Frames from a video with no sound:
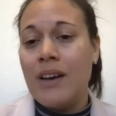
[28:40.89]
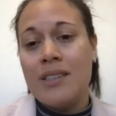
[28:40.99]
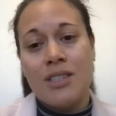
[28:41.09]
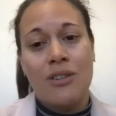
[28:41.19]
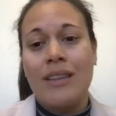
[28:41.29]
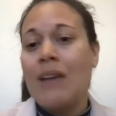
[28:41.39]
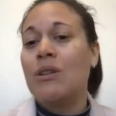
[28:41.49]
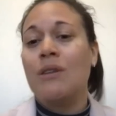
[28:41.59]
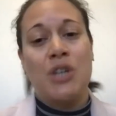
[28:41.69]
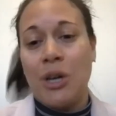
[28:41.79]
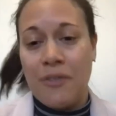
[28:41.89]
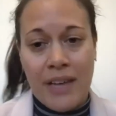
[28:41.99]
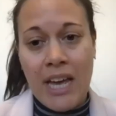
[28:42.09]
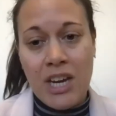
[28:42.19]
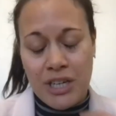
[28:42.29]
a certain level of
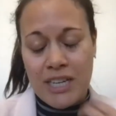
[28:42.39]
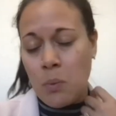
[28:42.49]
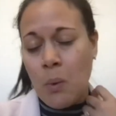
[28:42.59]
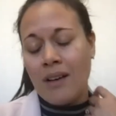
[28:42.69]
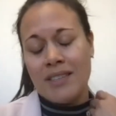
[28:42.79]
certification as well.